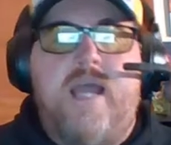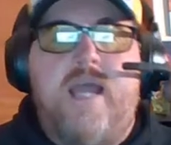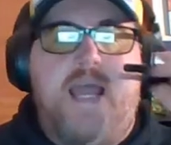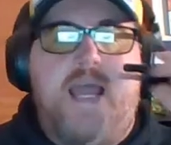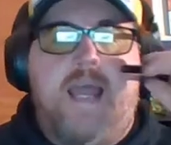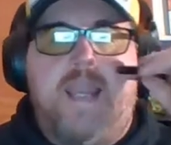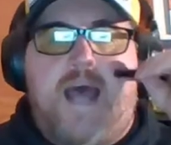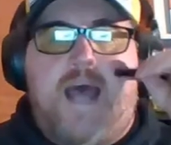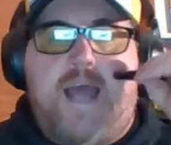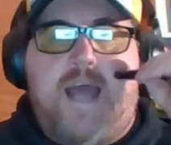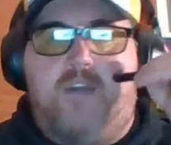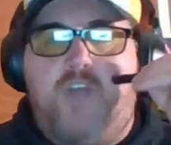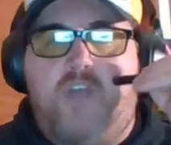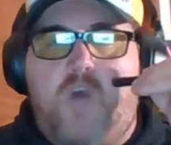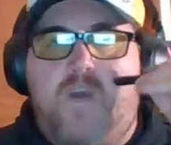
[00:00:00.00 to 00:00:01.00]
And I
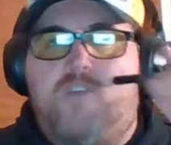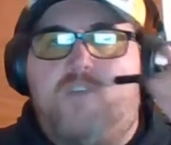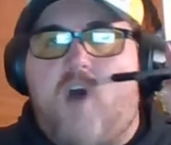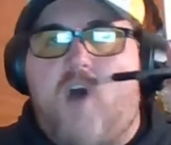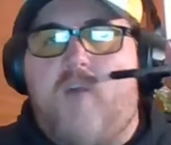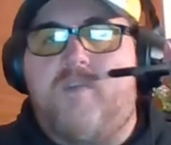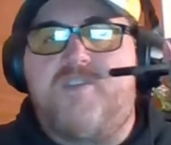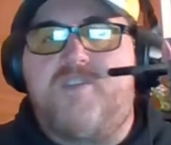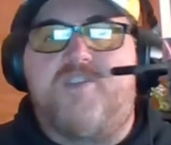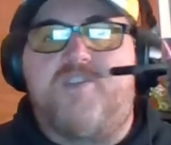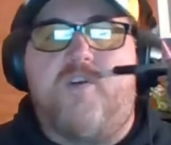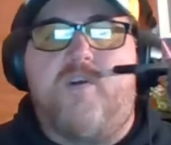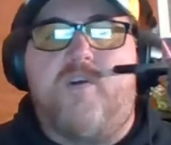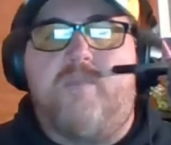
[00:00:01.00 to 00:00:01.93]
don't know what Tomlin's doing,